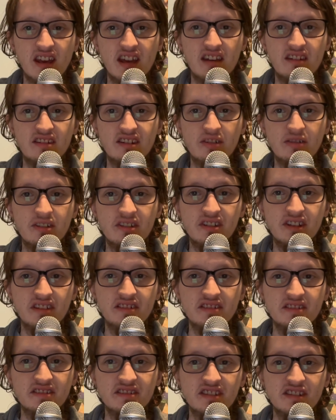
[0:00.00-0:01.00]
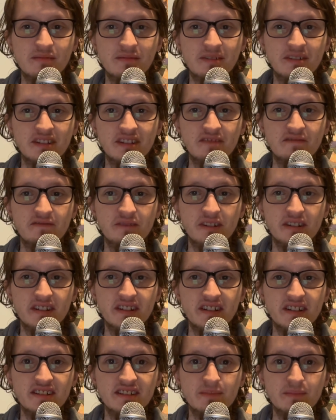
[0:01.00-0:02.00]
and though he doesn't seemingly fully
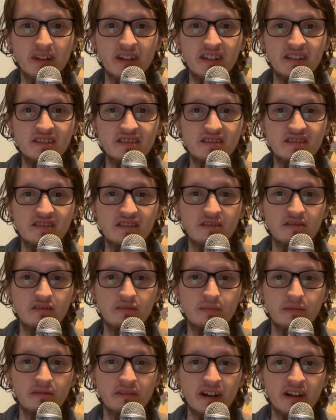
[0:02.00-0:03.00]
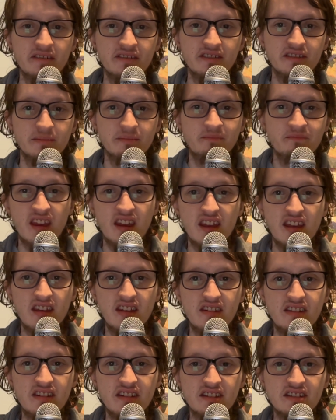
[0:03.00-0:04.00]
explain it to the group around him,
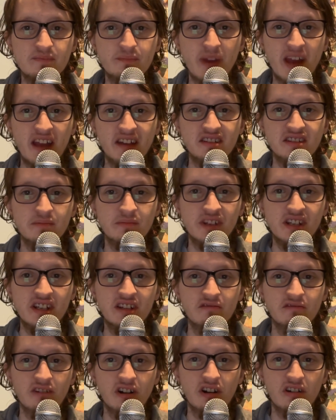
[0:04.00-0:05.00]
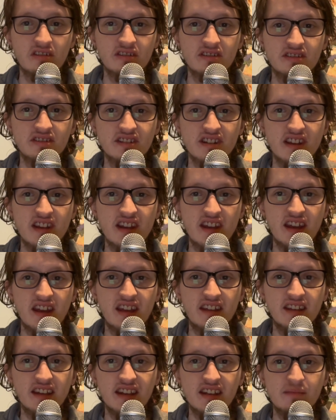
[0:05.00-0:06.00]
he thinks back to meeting Rox,
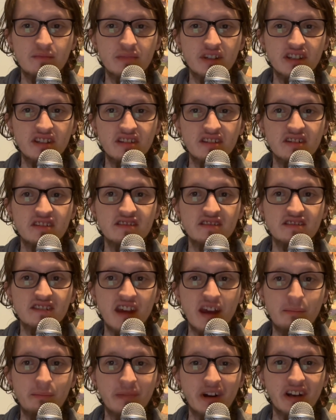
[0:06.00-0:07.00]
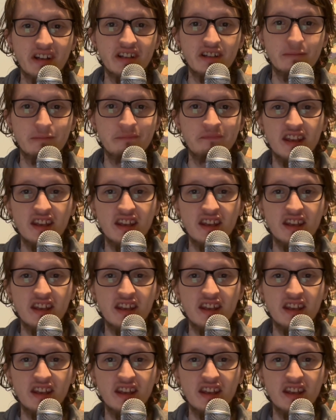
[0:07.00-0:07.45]
and getting beaten and stabbed by him.